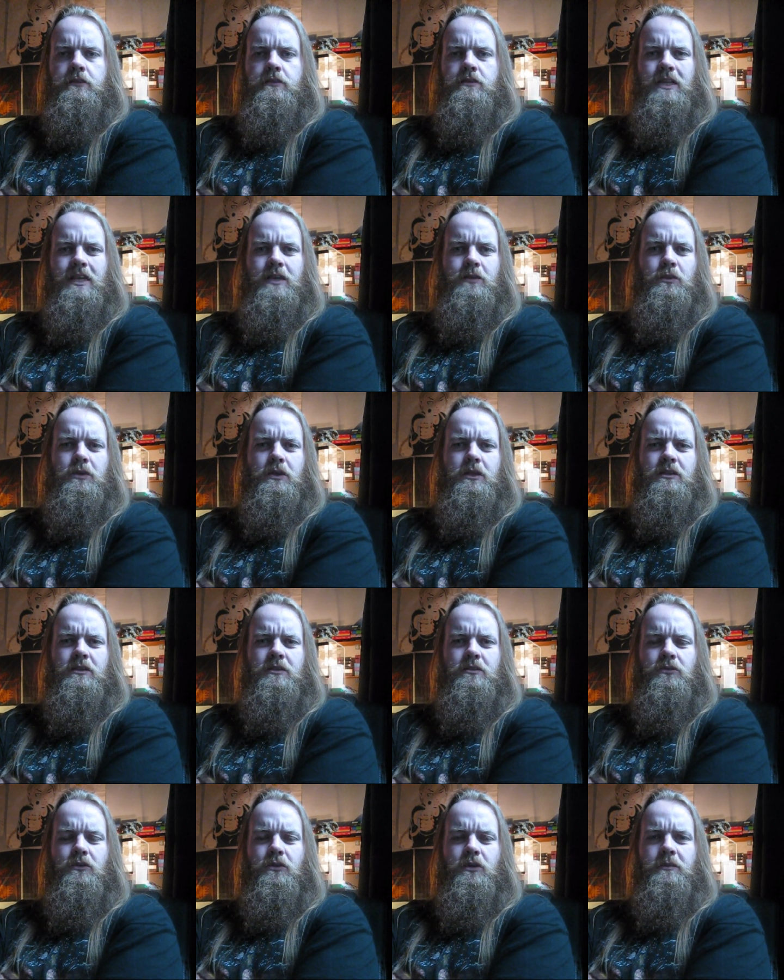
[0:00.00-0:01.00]
Is that a word?
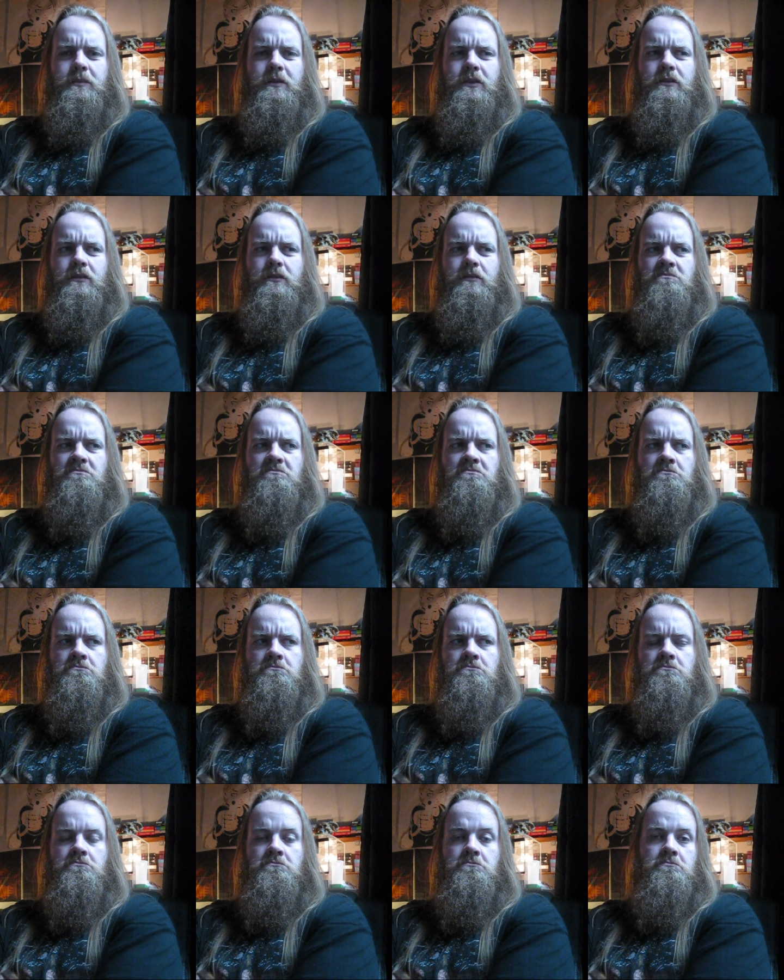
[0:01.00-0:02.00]
Forumer?
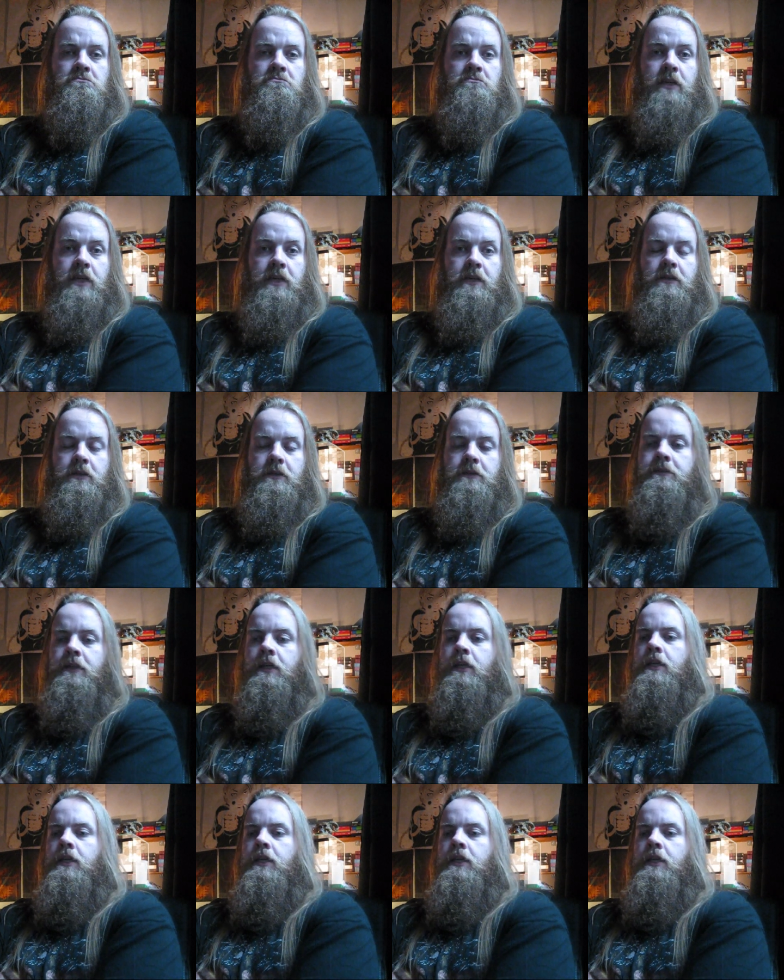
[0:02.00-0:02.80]
I don't know.